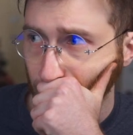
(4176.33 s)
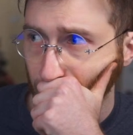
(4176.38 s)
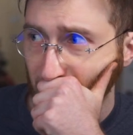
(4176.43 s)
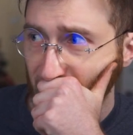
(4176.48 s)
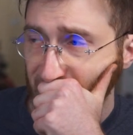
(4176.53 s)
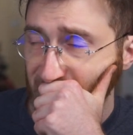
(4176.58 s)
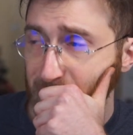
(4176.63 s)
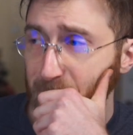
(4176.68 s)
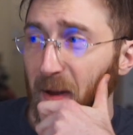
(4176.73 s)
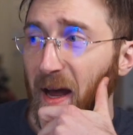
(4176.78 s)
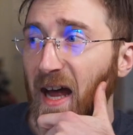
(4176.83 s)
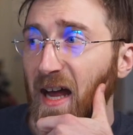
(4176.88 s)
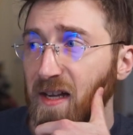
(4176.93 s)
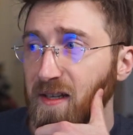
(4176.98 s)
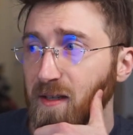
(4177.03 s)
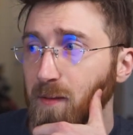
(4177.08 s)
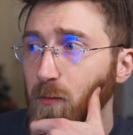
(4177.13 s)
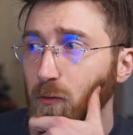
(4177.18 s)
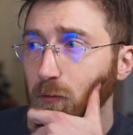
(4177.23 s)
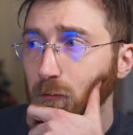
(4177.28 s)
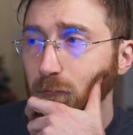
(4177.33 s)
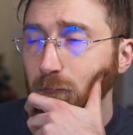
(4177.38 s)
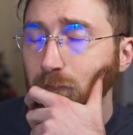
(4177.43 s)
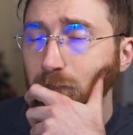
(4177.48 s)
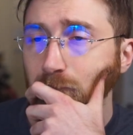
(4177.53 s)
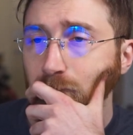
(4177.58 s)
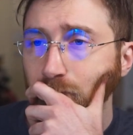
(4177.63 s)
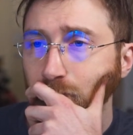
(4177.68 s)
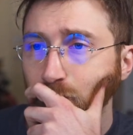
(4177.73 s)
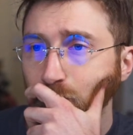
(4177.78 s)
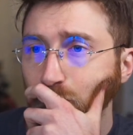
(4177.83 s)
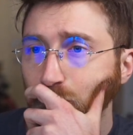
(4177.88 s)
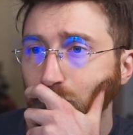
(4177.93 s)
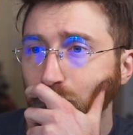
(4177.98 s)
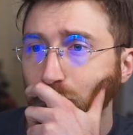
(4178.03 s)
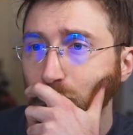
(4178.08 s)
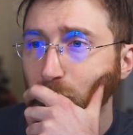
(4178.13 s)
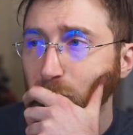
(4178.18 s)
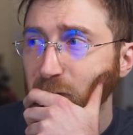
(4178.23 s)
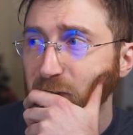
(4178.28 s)
it's possible.
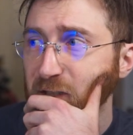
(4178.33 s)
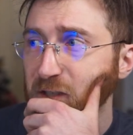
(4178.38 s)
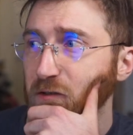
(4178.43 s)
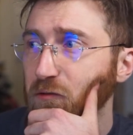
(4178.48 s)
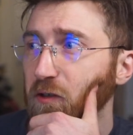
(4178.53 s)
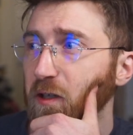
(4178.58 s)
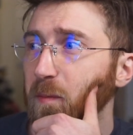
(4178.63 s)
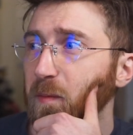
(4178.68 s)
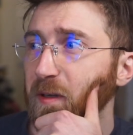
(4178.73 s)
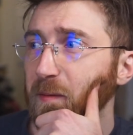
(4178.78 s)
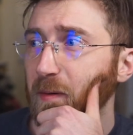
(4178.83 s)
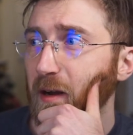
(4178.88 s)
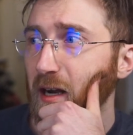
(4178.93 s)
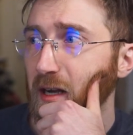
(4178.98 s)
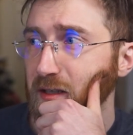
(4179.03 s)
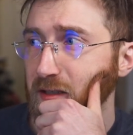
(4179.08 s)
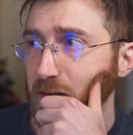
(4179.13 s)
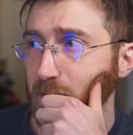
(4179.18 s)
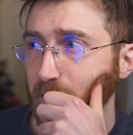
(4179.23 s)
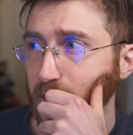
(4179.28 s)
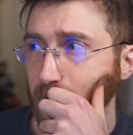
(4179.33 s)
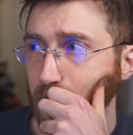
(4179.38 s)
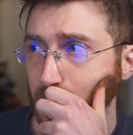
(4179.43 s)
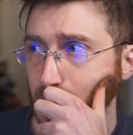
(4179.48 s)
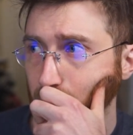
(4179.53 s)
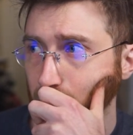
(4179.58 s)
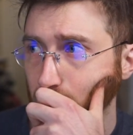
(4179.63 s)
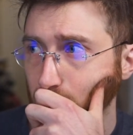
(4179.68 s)
It's extremely possible.